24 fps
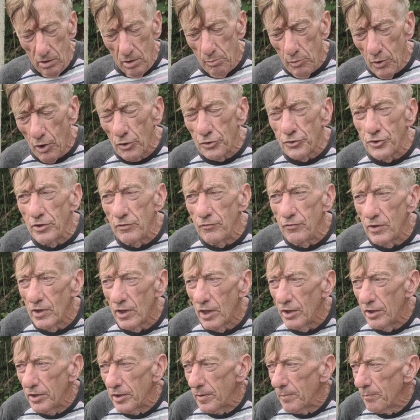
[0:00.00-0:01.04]
boss, if you
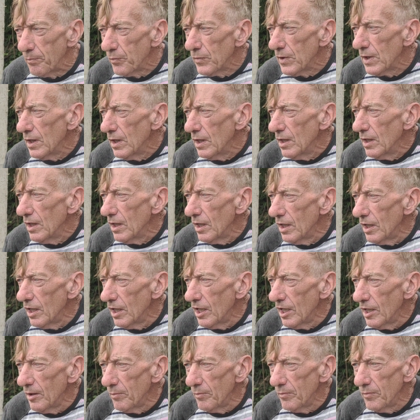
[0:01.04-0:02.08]
like,
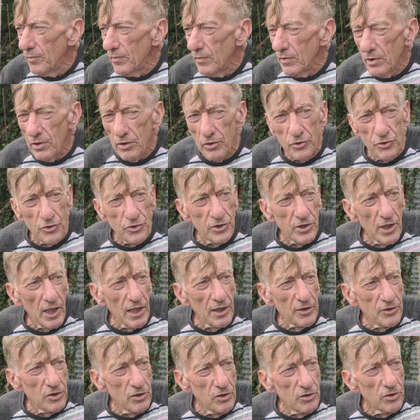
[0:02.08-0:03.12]
he's
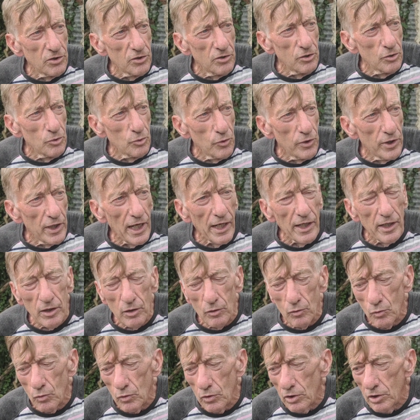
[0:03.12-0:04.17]
starting to do the
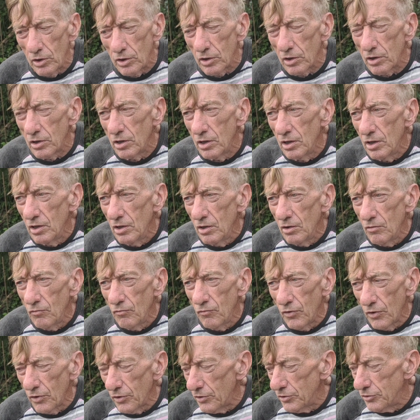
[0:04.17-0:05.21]
iron work
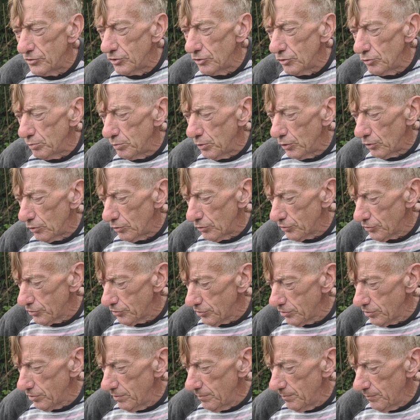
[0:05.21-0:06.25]
for the 2
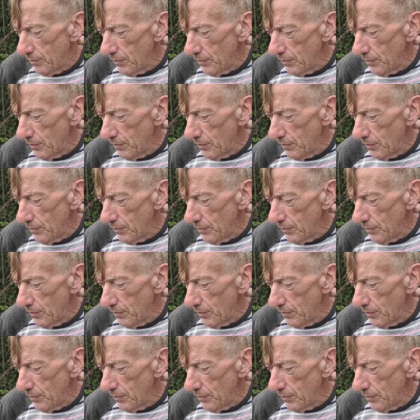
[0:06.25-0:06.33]
posts.